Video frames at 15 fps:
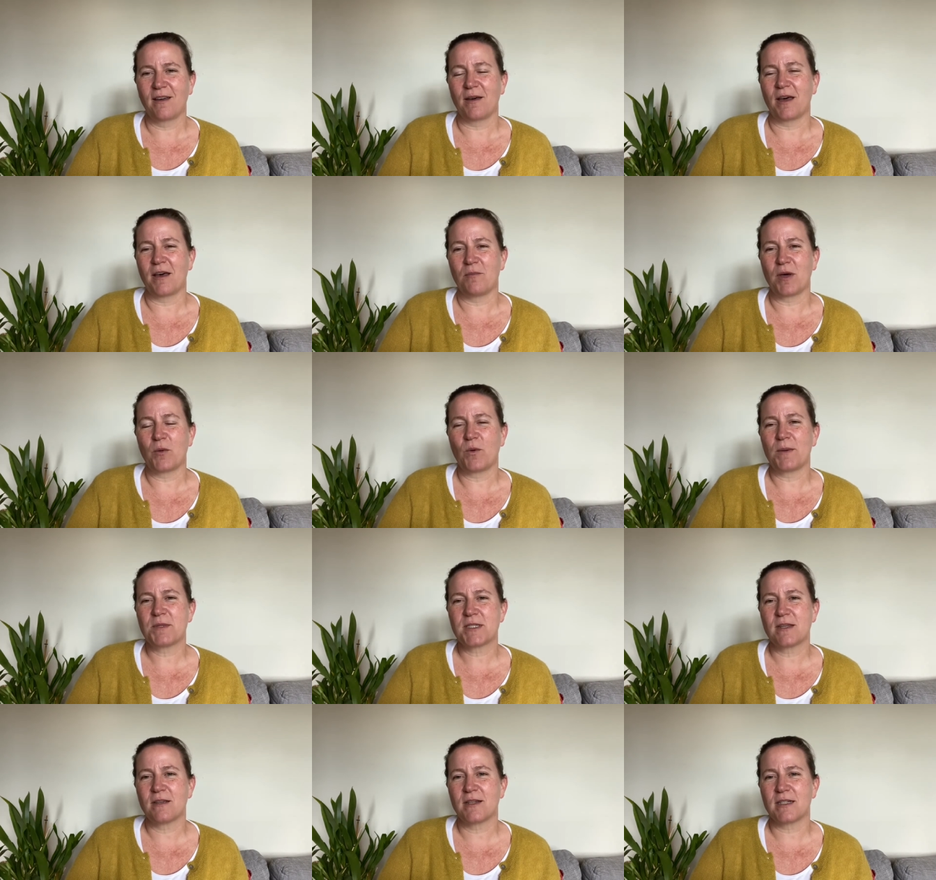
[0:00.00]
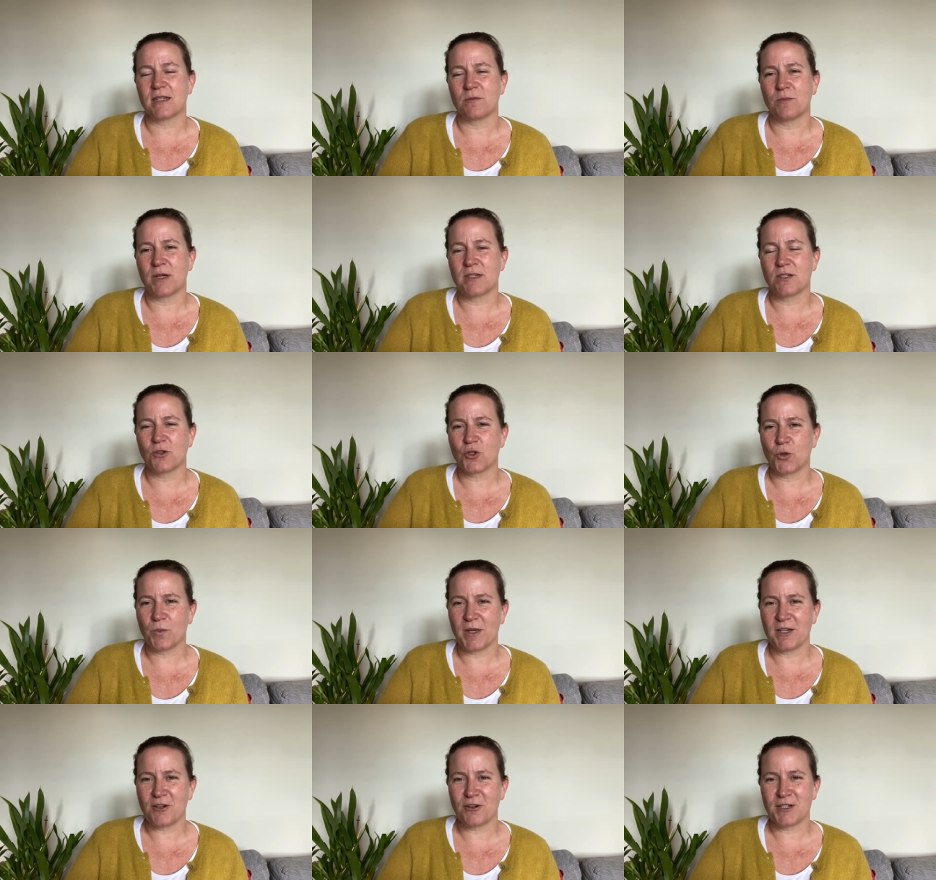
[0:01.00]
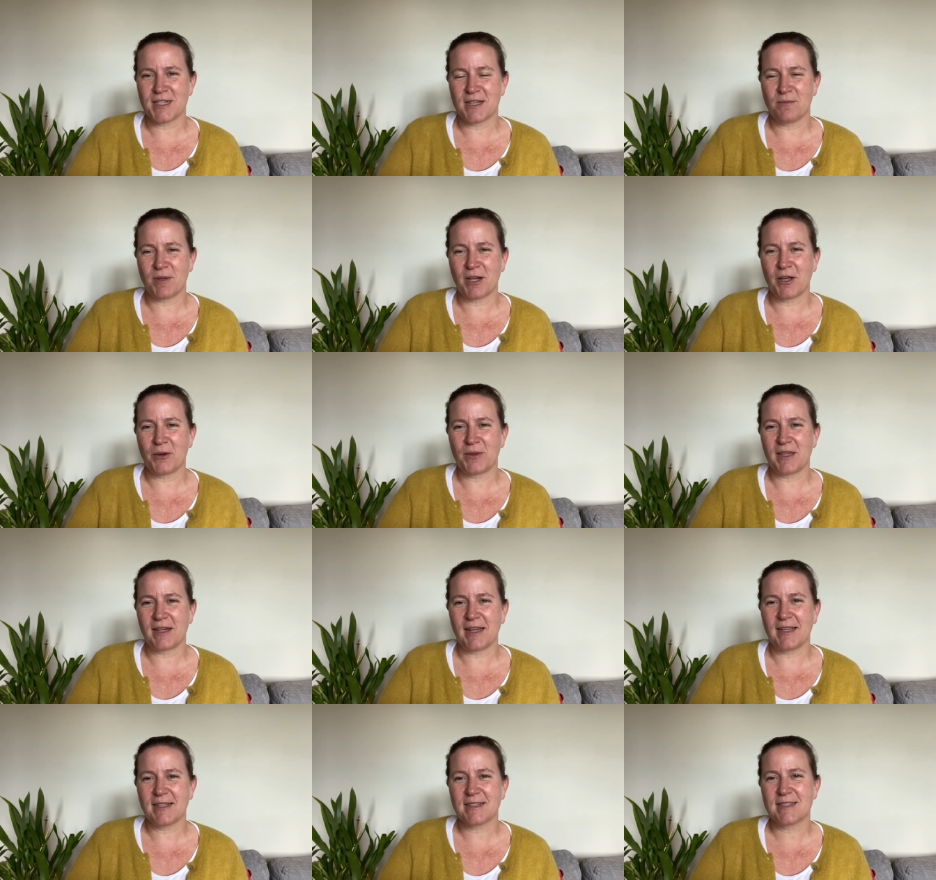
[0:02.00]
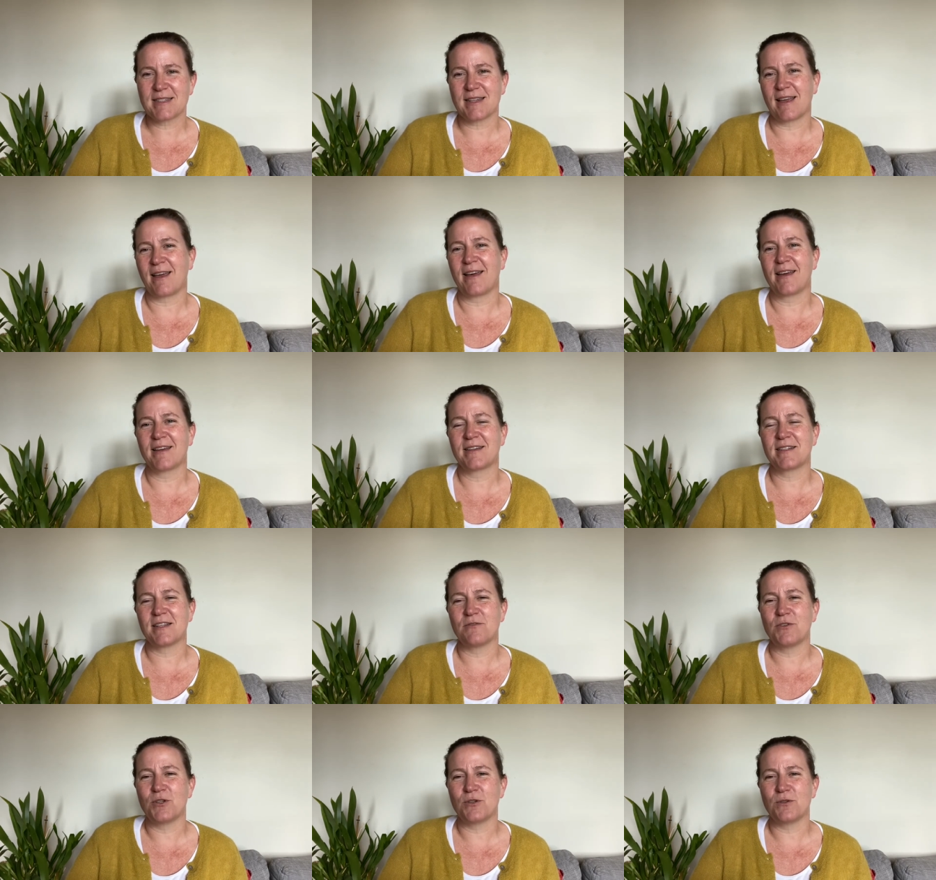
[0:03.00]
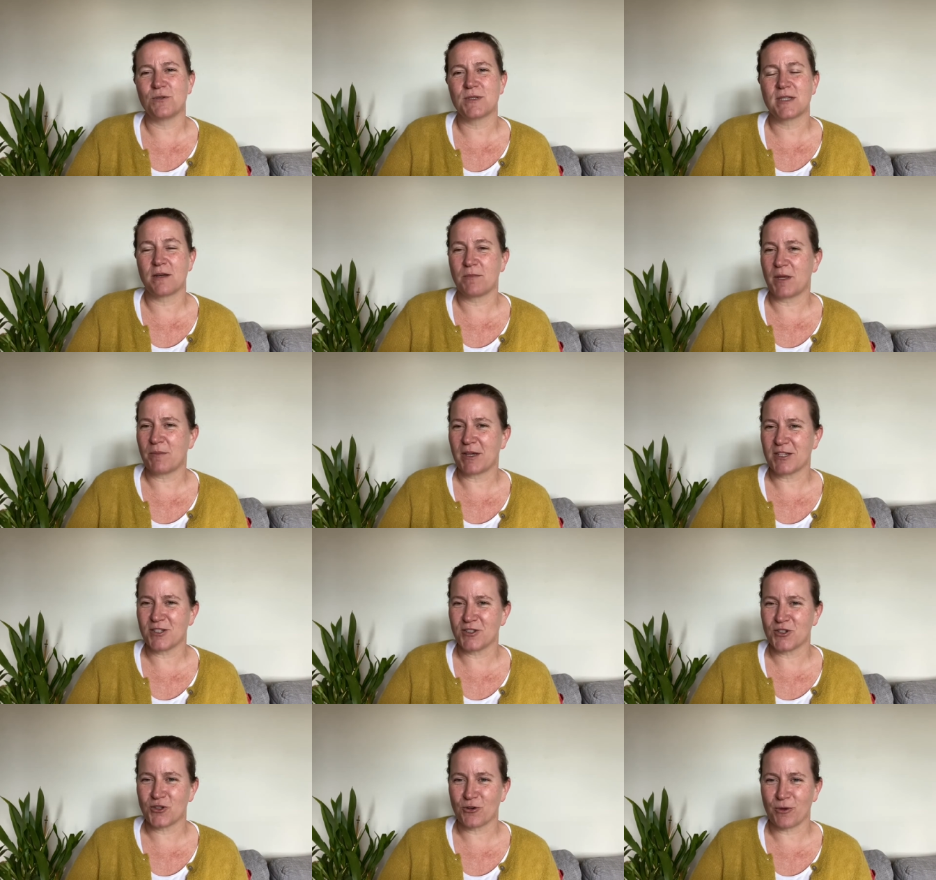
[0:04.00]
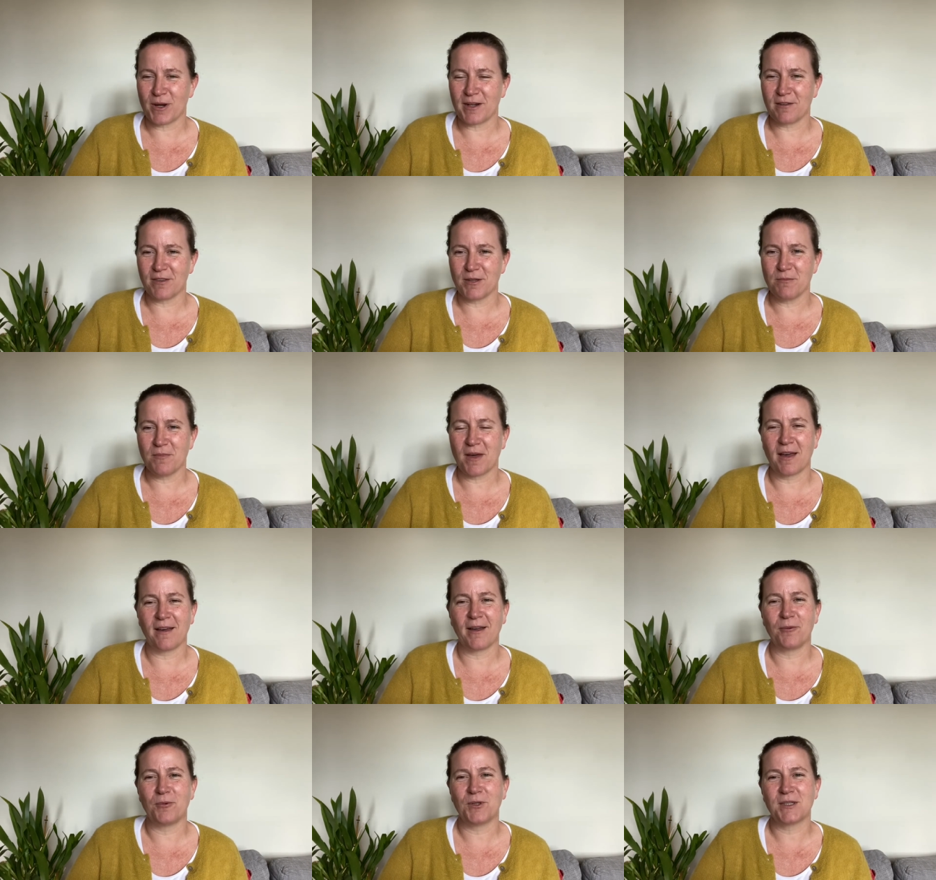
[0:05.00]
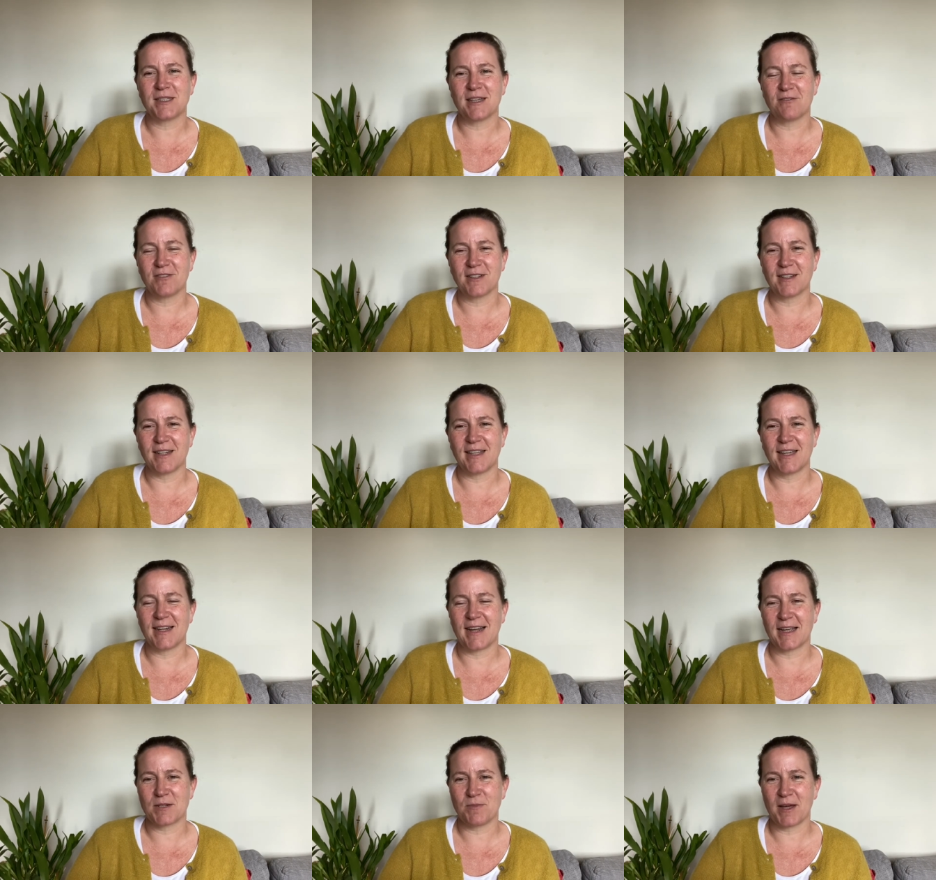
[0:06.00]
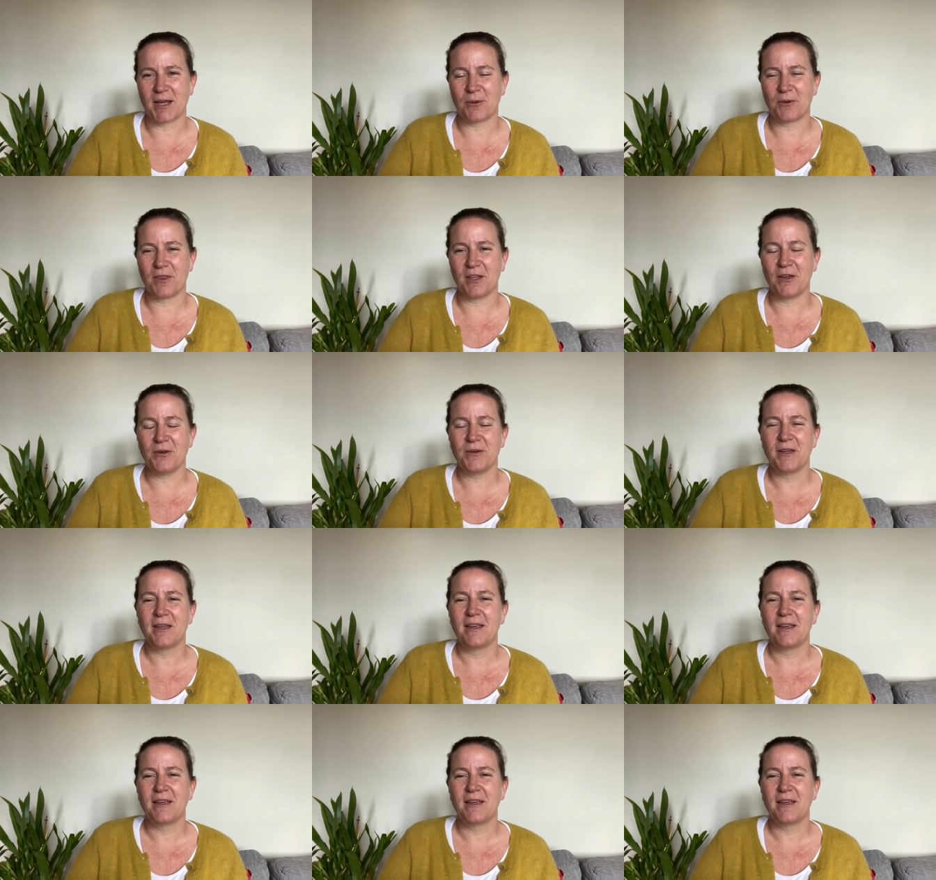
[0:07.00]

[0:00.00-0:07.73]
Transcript: Uh, my website and my social media are down below in the links, and if you send me a message through any of them, I will definitely connect back with you.